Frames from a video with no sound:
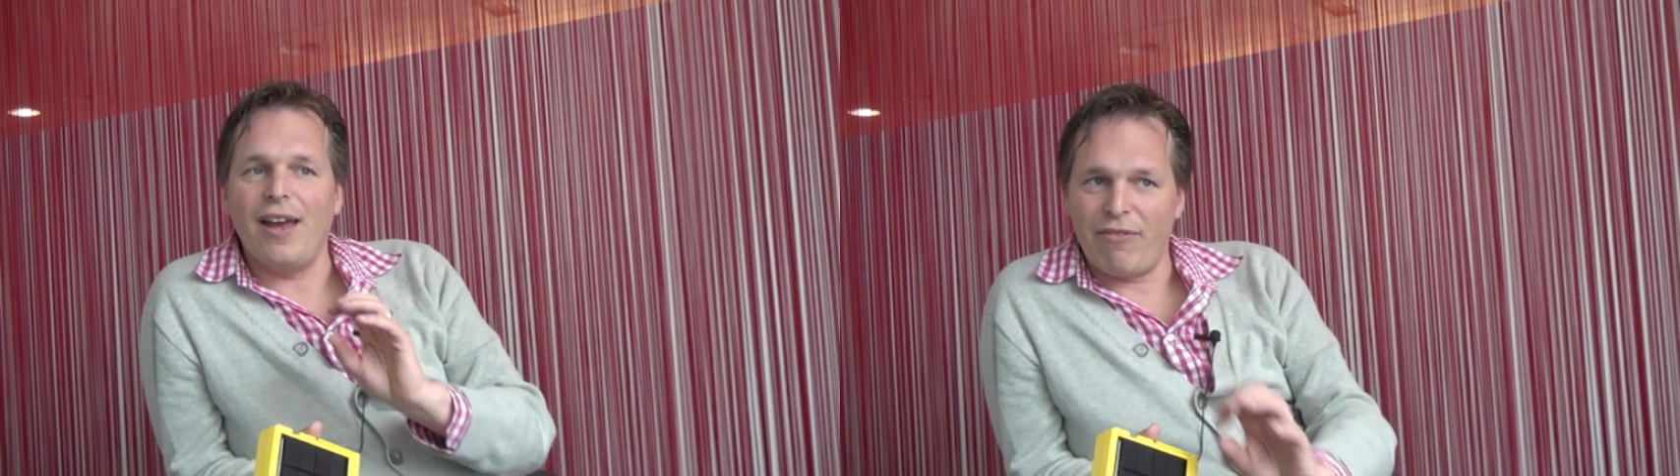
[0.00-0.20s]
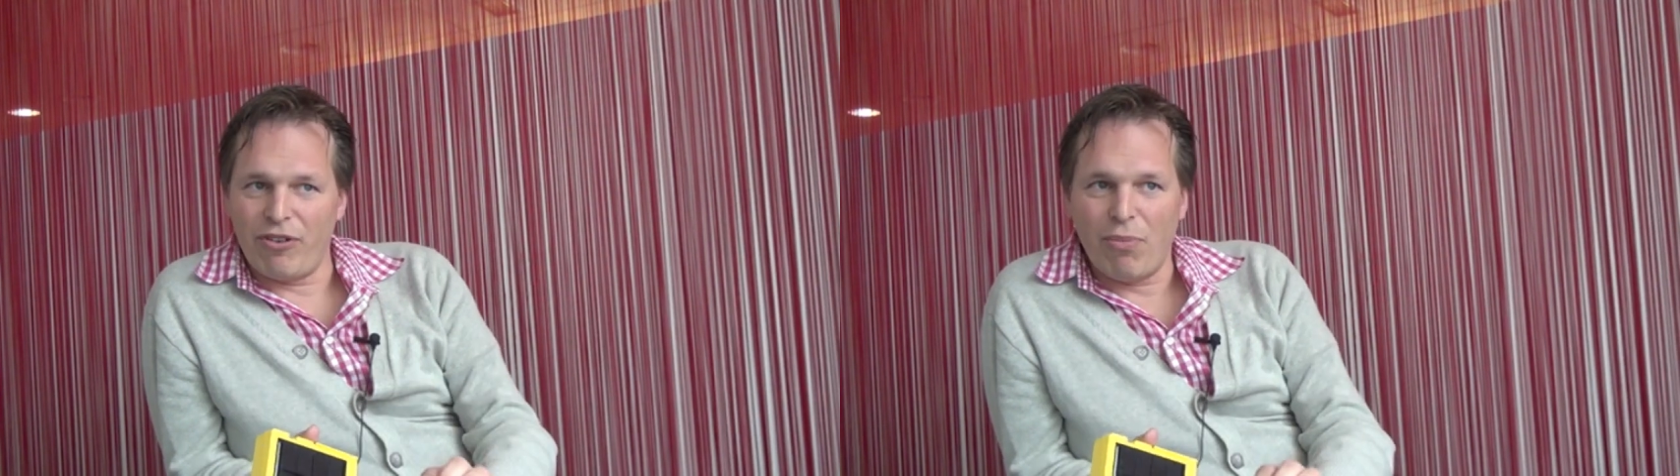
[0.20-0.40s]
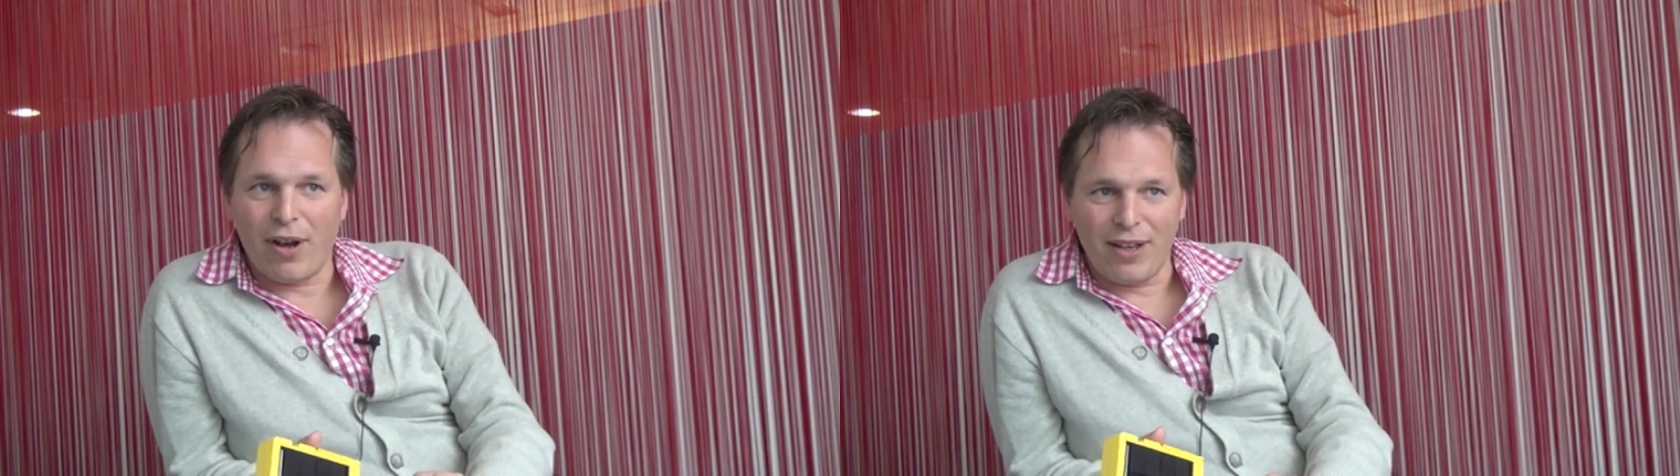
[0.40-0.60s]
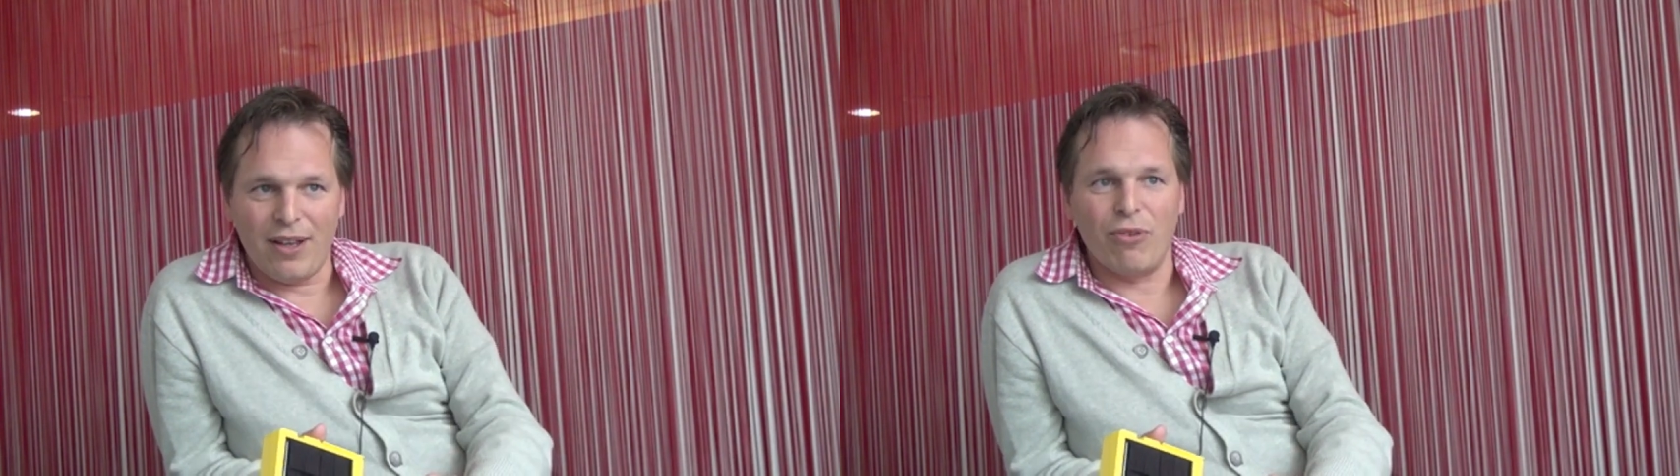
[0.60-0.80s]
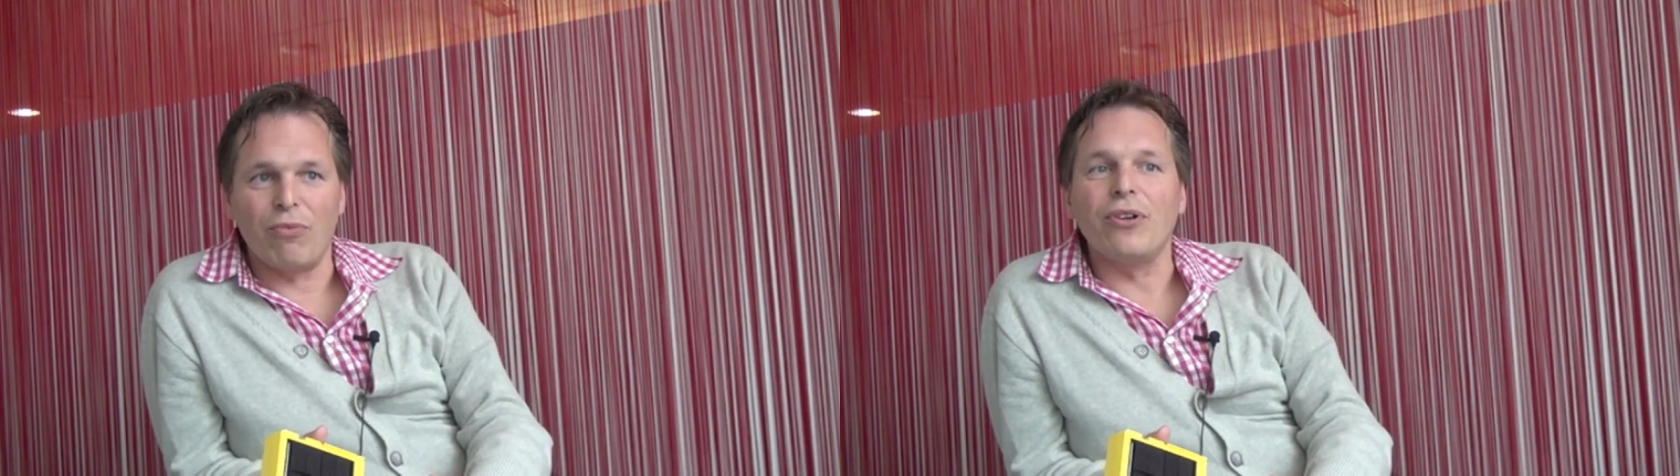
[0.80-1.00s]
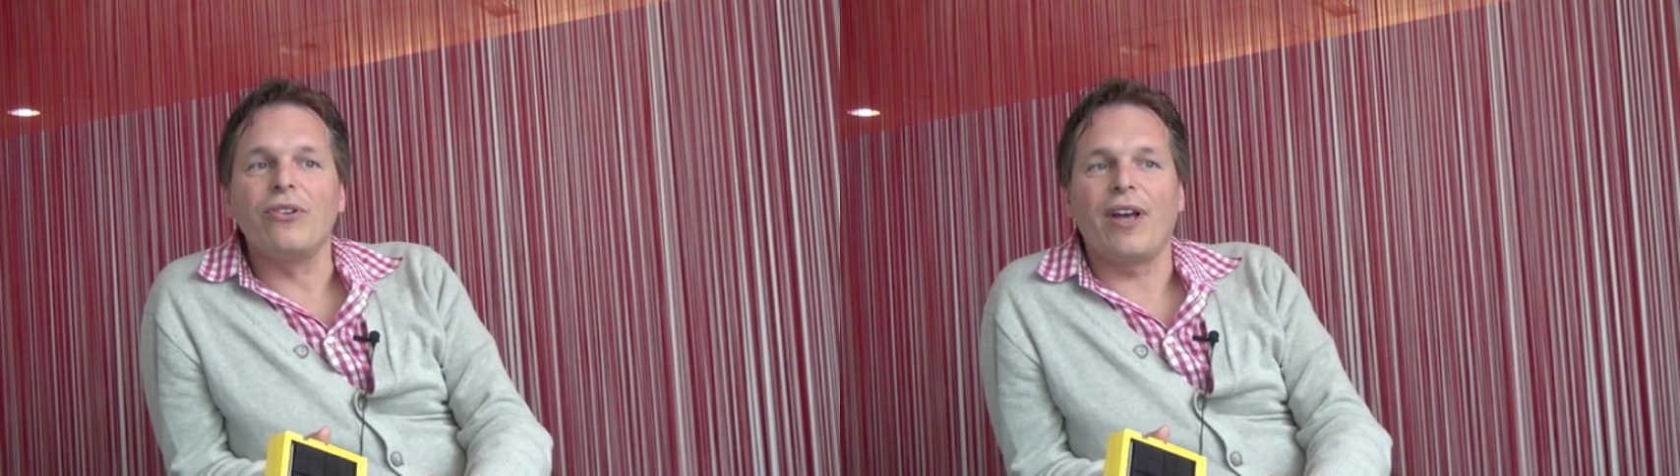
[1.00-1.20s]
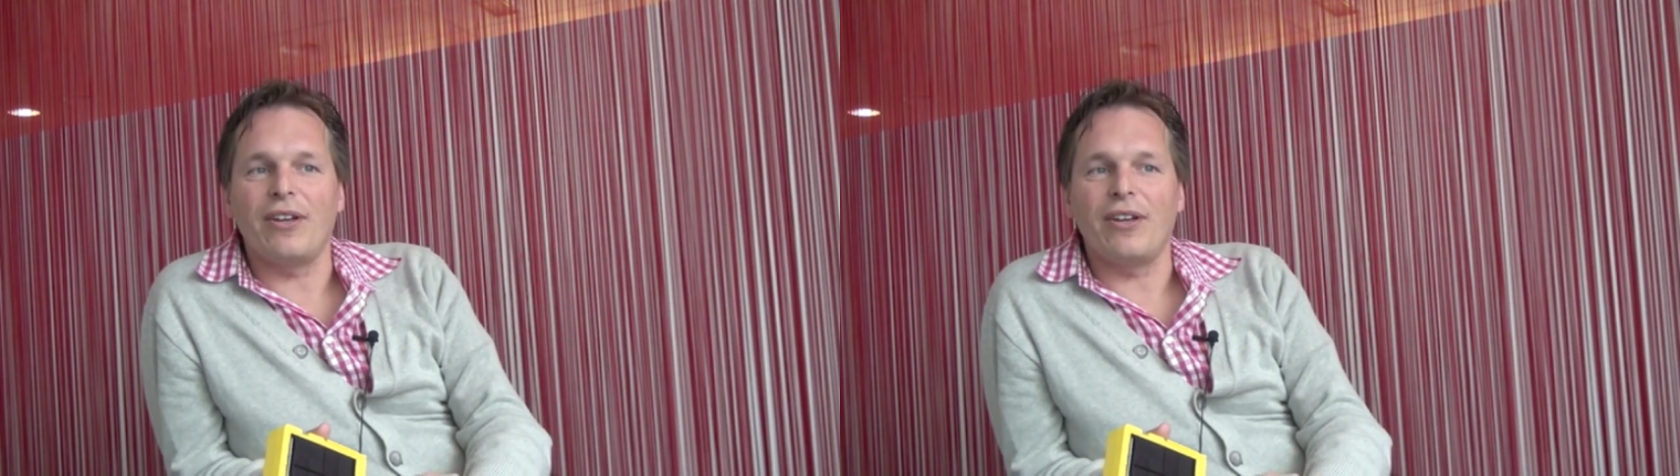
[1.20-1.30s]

everybody in the world